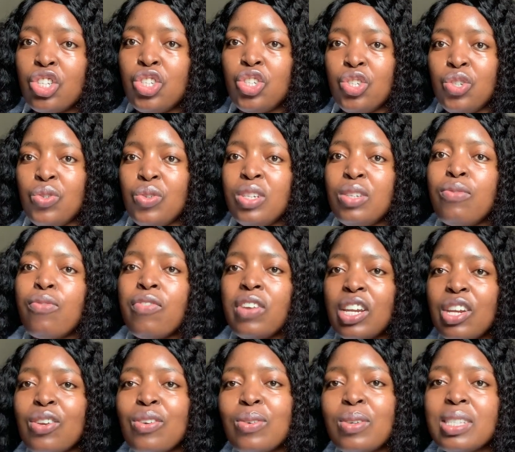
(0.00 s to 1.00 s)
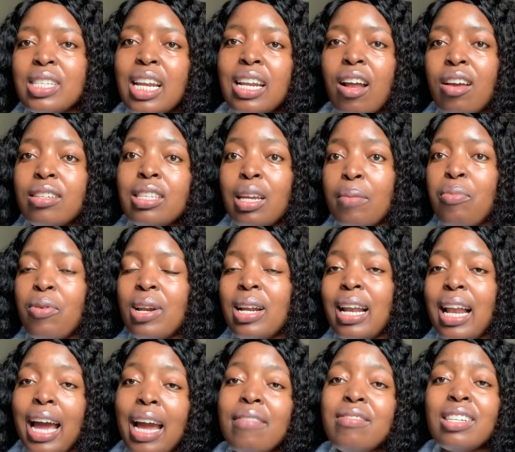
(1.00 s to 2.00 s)
shoot videos in our separate
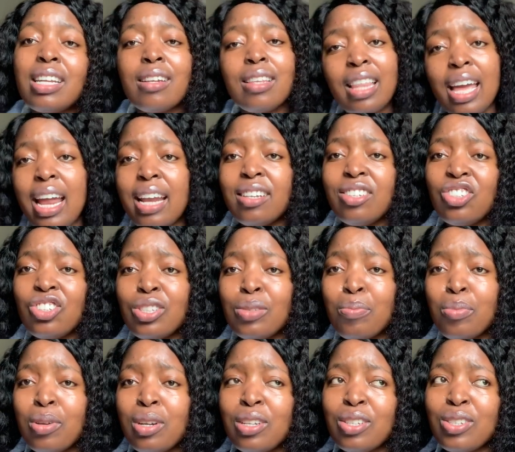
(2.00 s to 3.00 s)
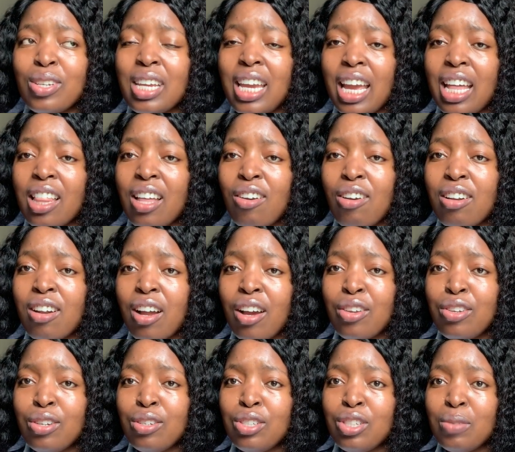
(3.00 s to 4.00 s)
lives and then just put it together on our
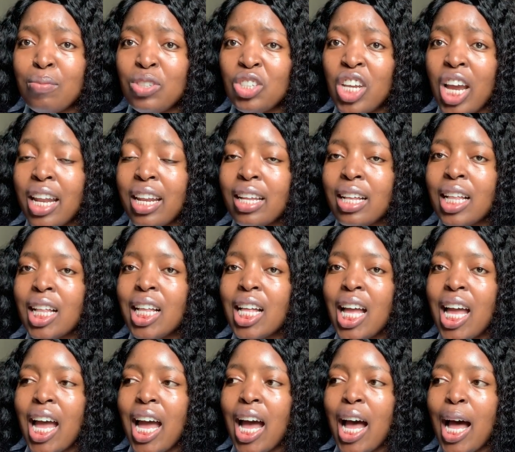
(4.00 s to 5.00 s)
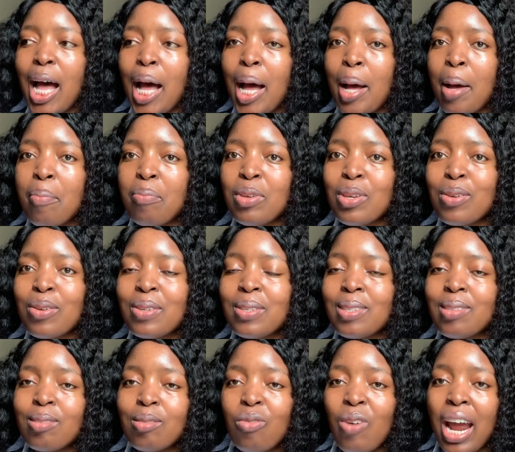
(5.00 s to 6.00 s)
YouTube channel.
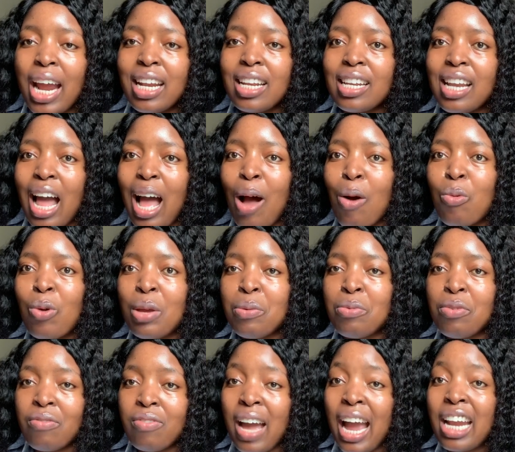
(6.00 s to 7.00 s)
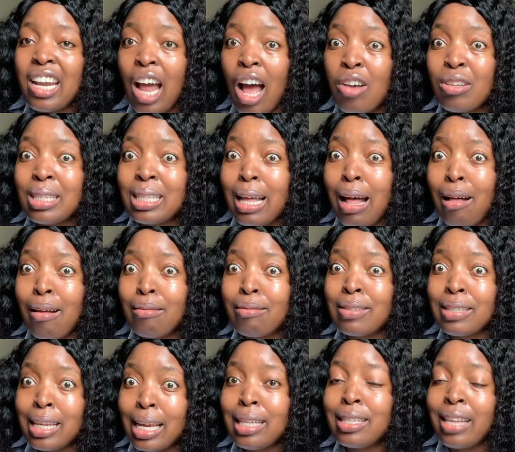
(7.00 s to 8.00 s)
Because right now where we find
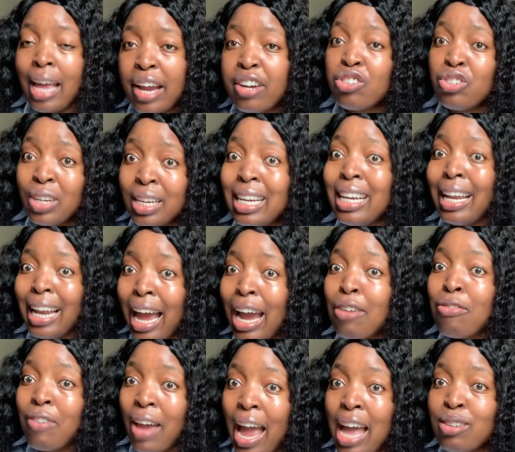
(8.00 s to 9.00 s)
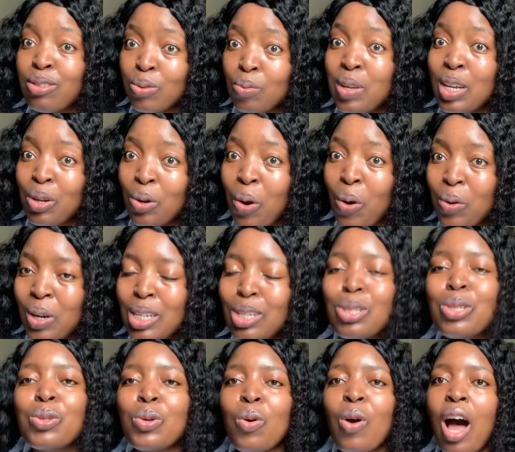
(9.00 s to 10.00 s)
ourselves is actually life as we know it.
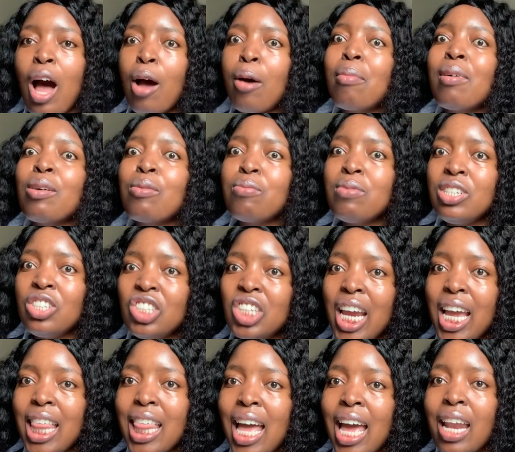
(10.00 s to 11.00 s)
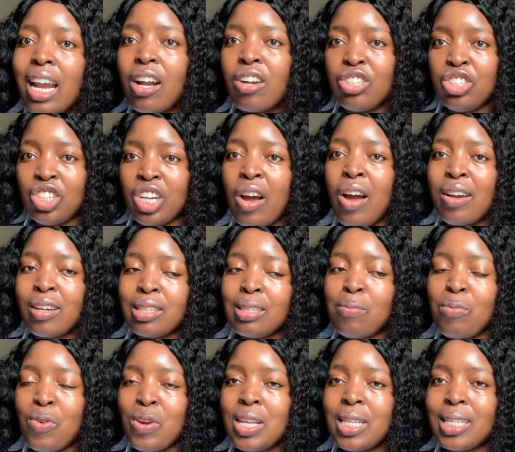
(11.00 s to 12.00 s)
So how about we share that and I share our
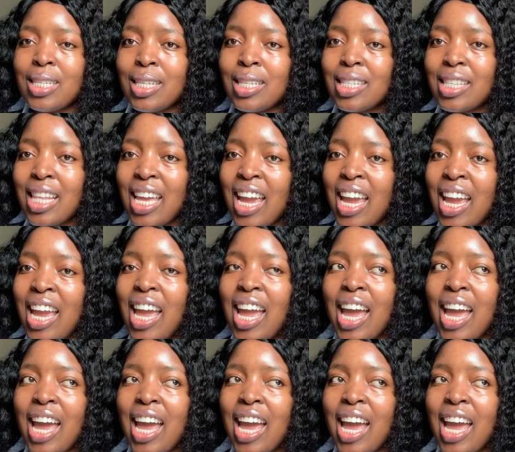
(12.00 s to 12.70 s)
experiences there